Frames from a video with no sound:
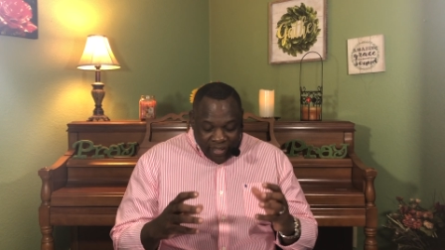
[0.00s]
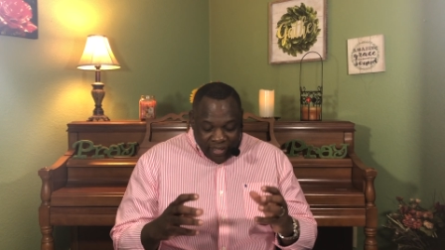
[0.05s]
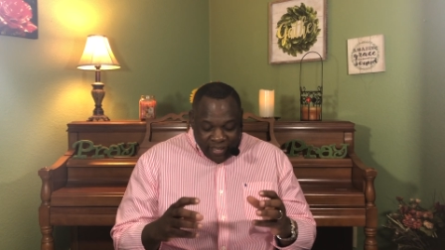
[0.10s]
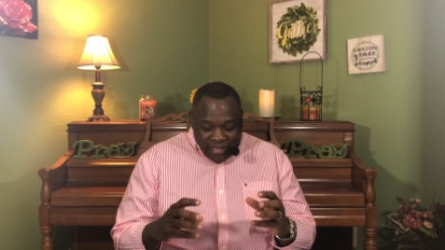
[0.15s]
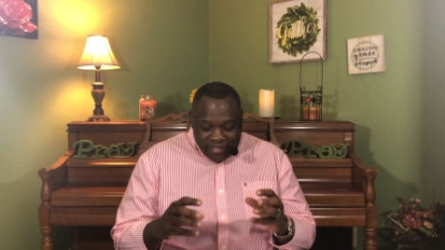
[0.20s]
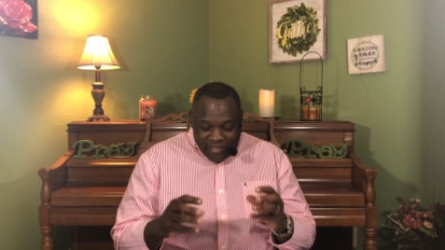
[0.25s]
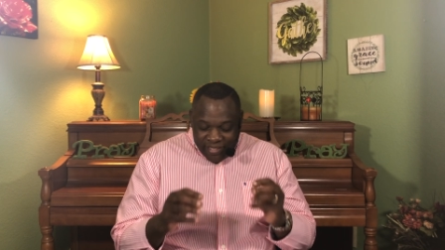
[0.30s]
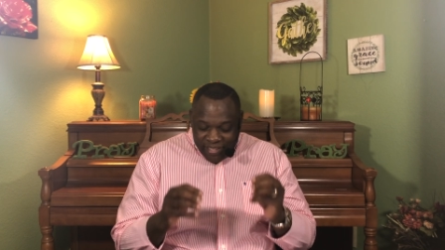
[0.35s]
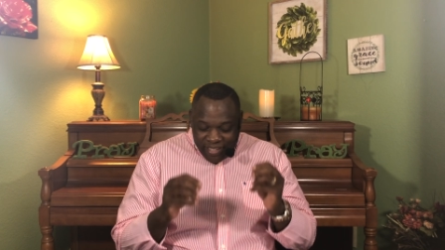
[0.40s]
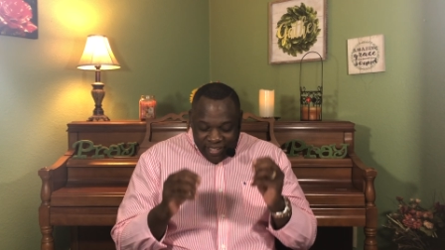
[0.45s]

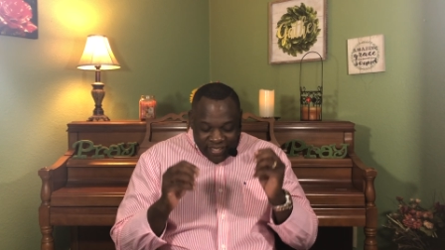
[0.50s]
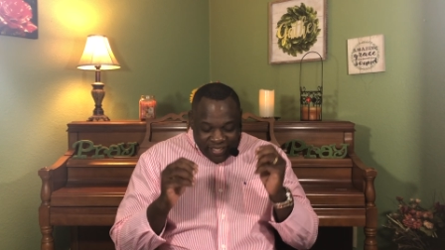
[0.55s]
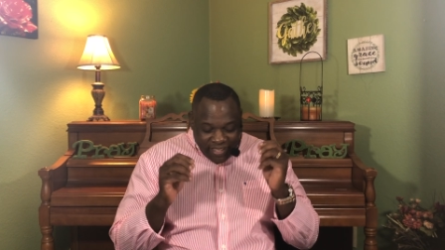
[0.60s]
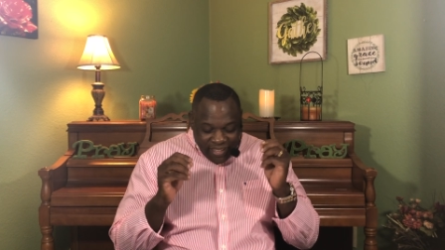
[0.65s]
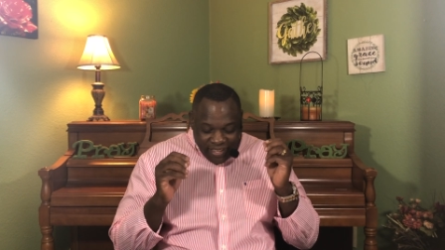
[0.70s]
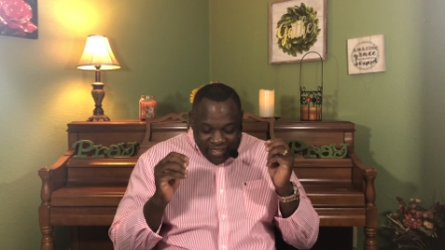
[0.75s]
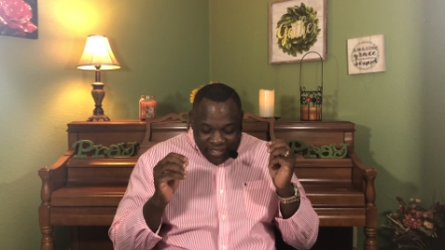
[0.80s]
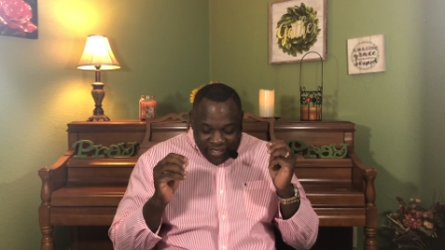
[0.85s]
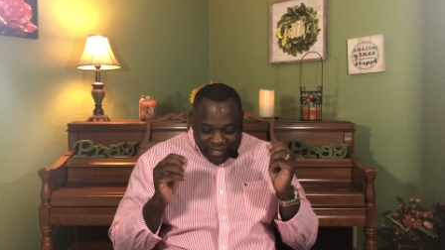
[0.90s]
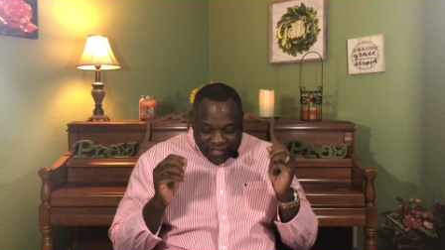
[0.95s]
It's, it's,
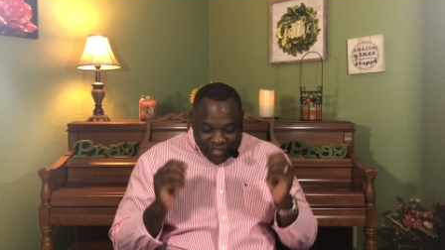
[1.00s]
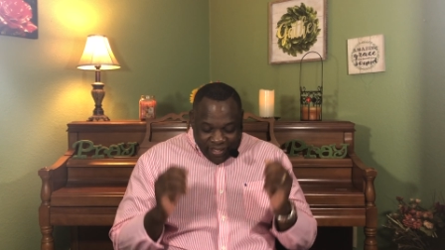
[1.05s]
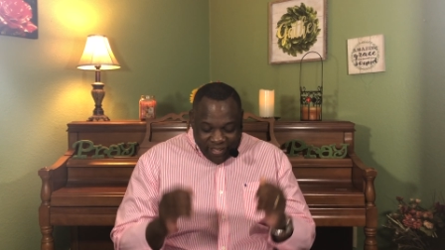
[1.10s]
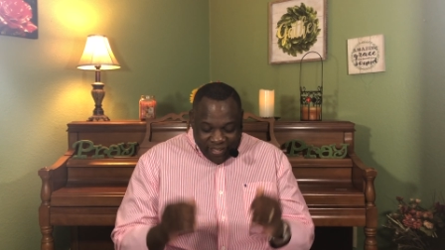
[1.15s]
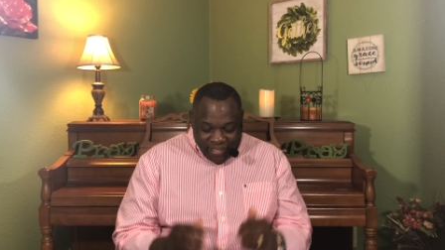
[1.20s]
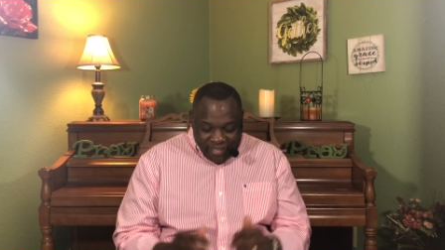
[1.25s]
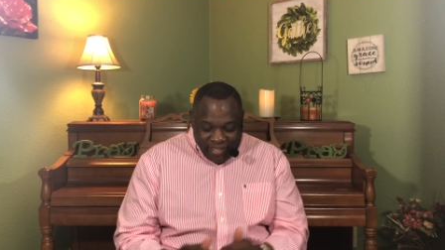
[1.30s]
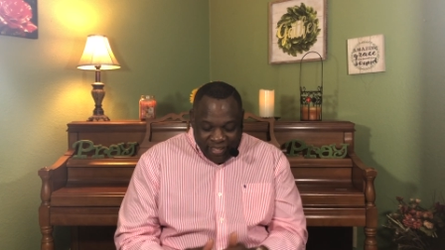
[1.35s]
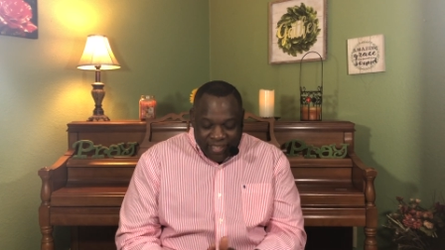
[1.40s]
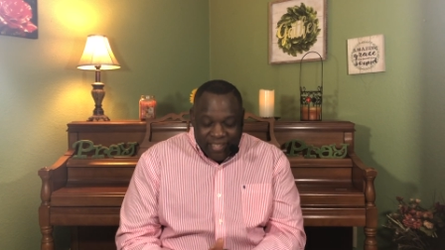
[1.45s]
it's,
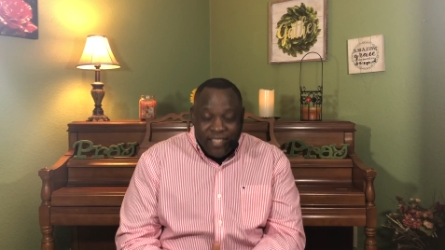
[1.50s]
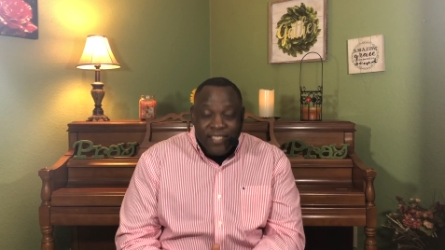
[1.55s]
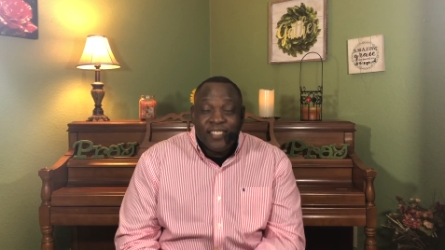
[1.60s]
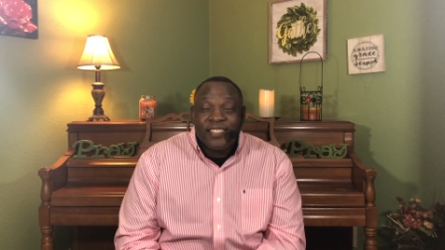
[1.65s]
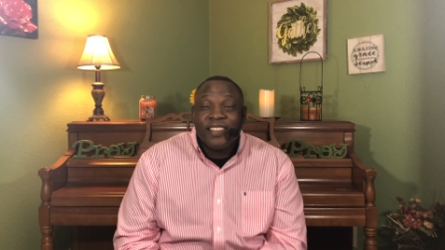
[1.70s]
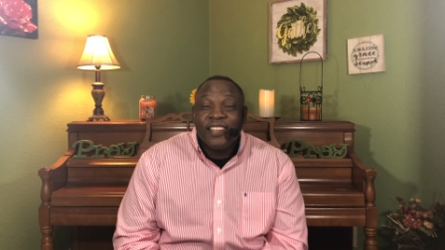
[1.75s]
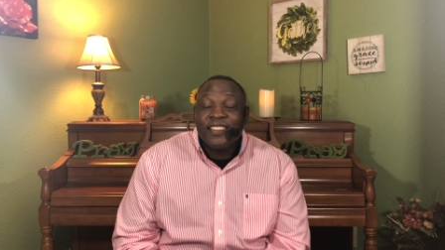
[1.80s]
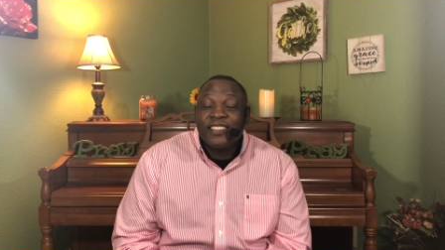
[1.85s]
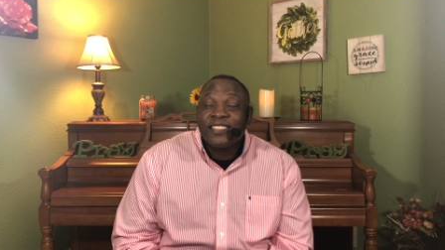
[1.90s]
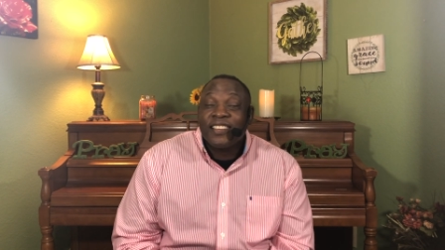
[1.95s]
it's,
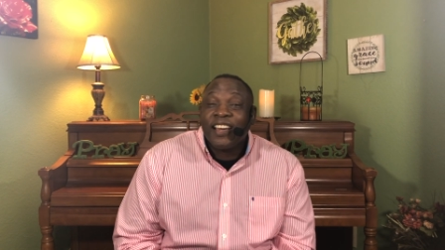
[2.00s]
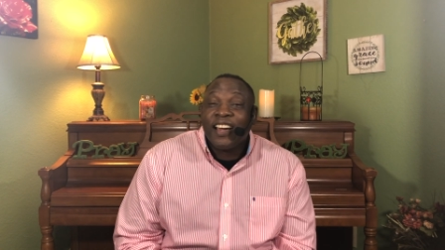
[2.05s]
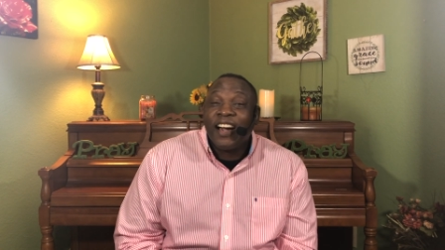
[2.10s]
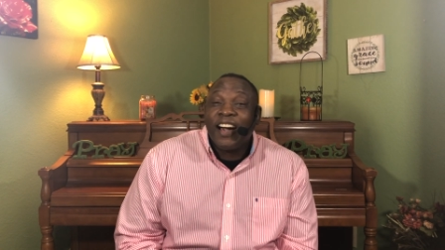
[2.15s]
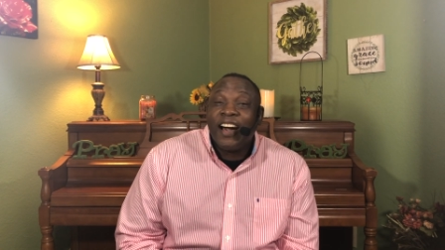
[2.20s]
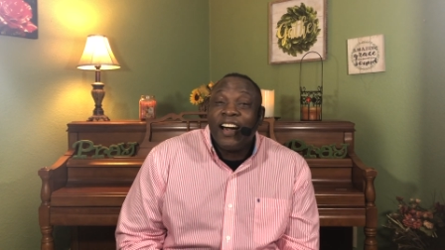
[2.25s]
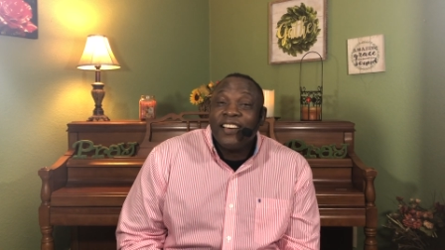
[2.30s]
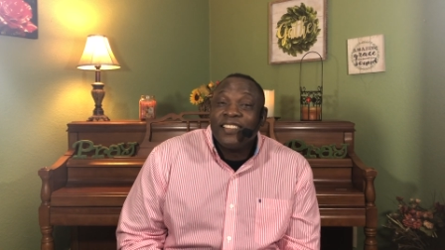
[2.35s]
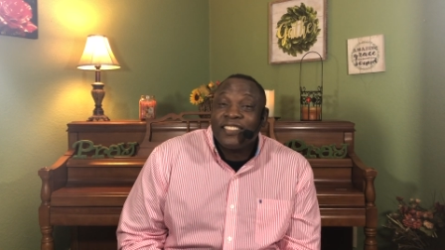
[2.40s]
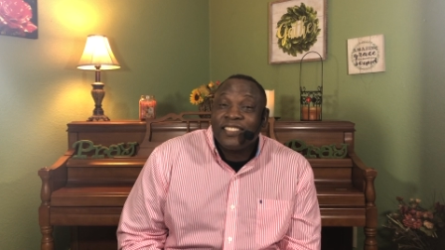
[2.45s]
it's, it's
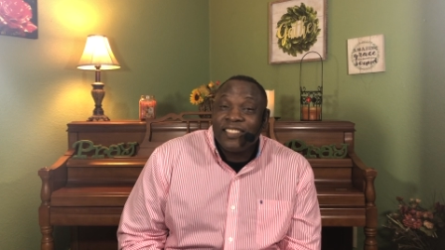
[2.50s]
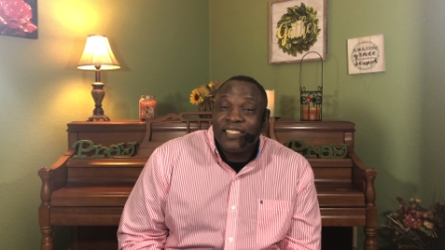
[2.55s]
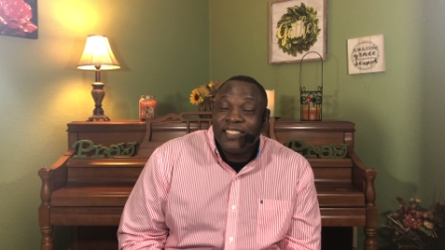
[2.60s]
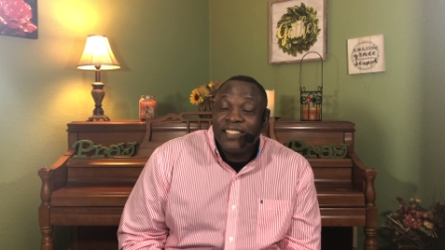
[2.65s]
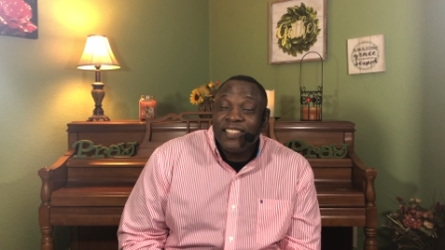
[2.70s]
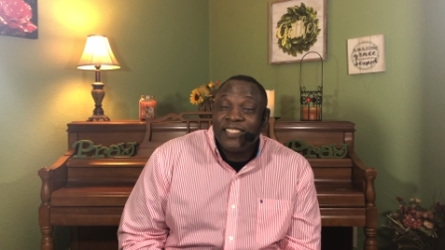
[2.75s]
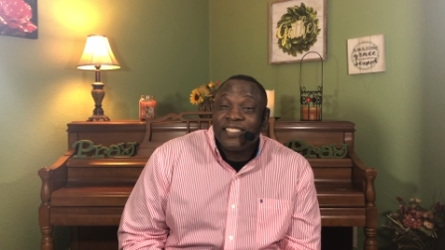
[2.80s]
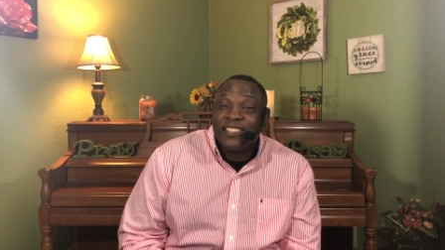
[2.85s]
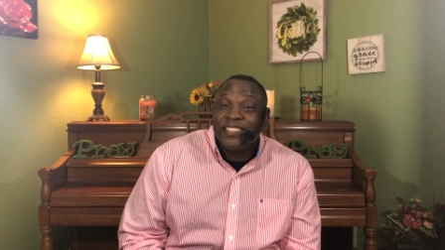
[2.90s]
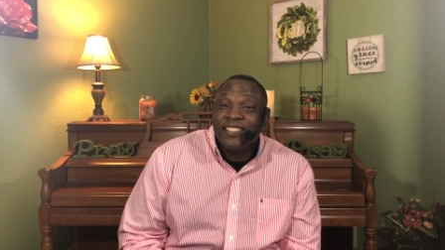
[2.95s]
constant.
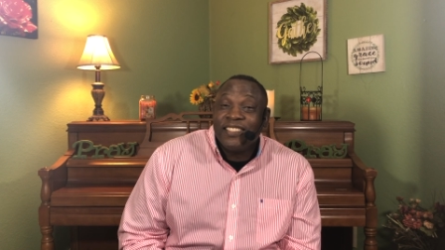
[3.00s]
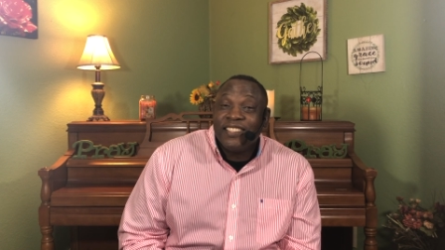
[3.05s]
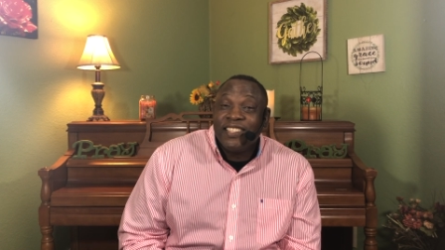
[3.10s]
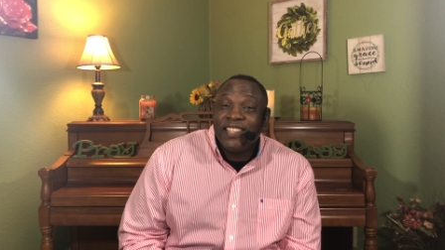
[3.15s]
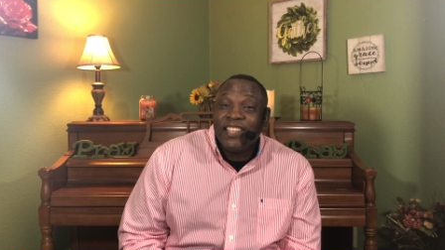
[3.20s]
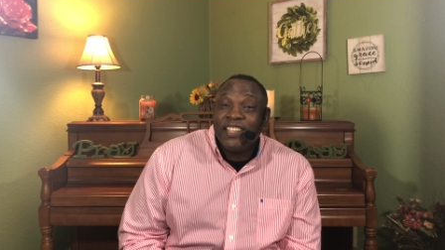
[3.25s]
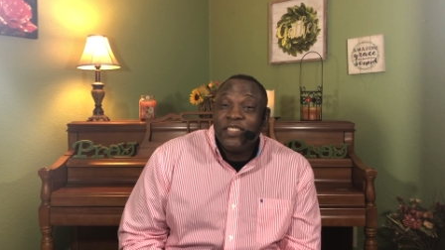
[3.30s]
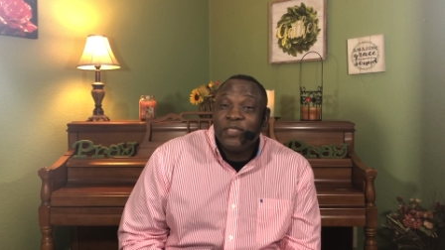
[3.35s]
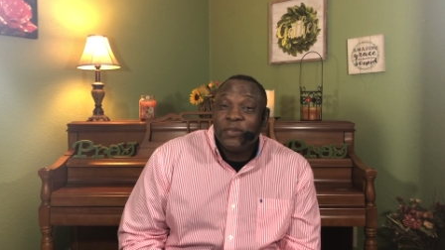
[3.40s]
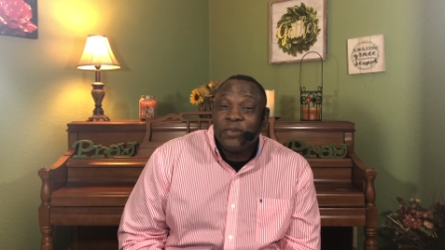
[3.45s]
It's
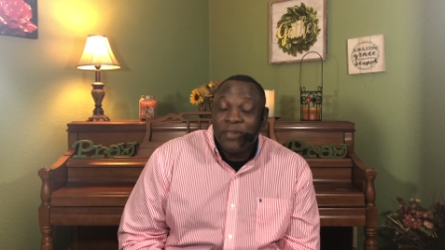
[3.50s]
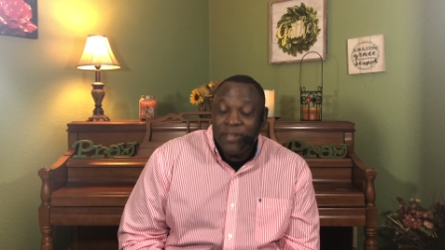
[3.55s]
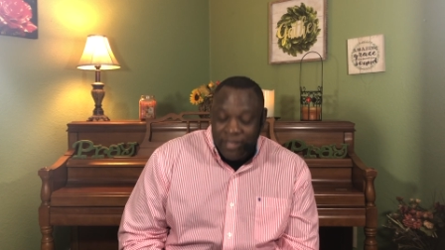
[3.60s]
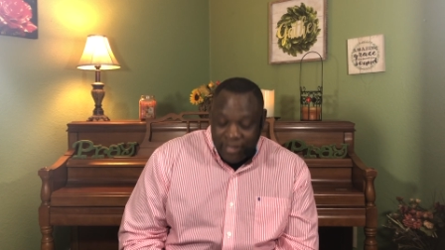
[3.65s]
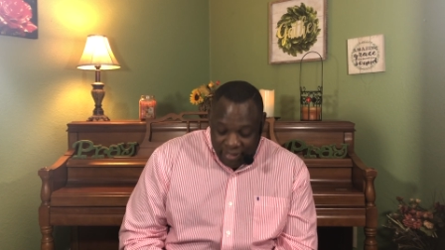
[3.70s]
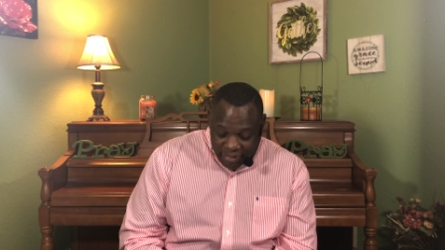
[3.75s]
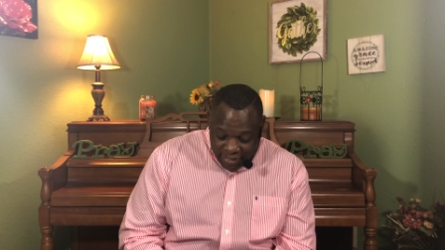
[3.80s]
continual.